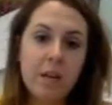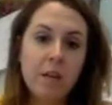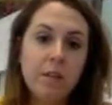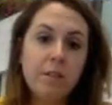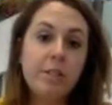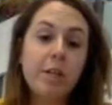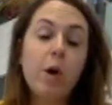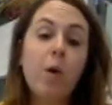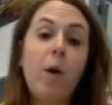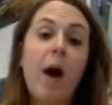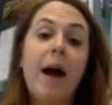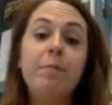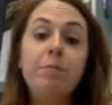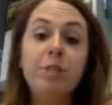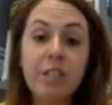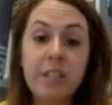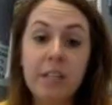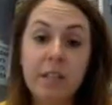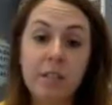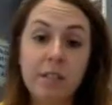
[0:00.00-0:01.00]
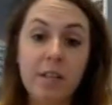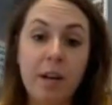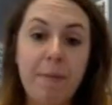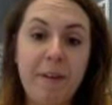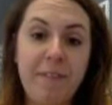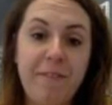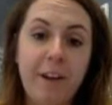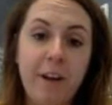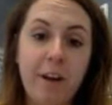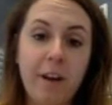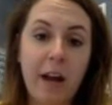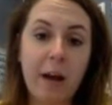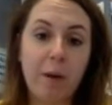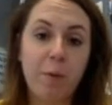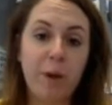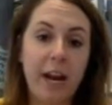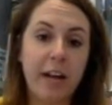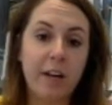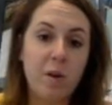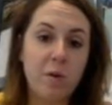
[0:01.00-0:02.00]
So I'm just going to start by figuring out
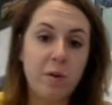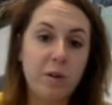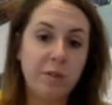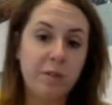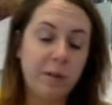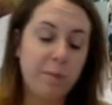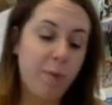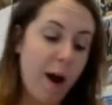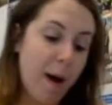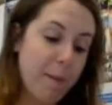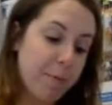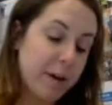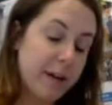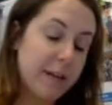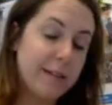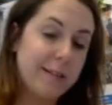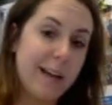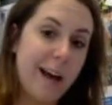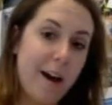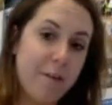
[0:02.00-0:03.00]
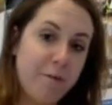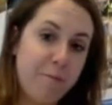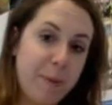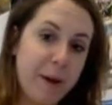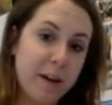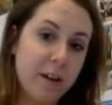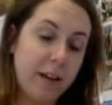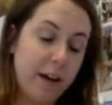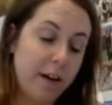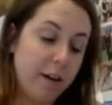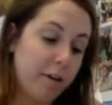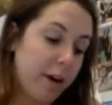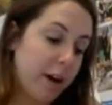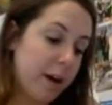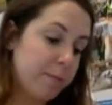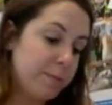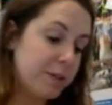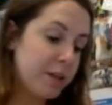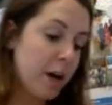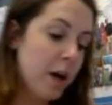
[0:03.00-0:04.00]
what I know using properties of
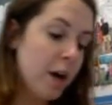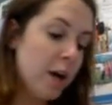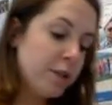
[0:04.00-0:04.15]
parallelograms.